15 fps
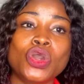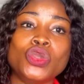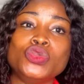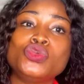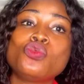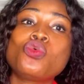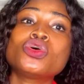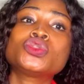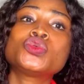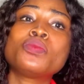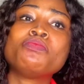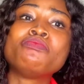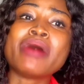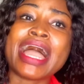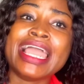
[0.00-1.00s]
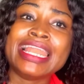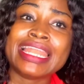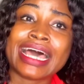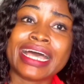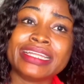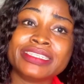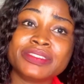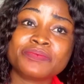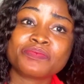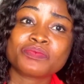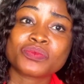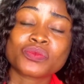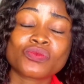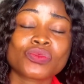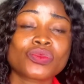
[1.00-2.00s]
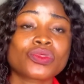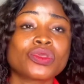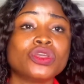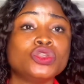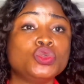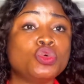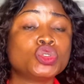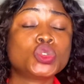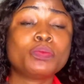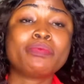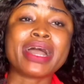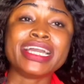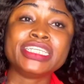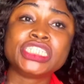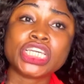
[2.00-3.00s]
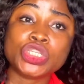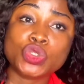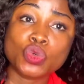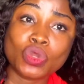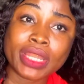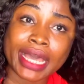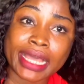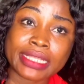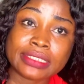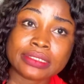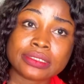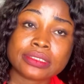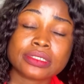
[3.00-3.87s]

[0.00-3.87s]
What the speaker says: you want to buy land, you want to buy genuine land,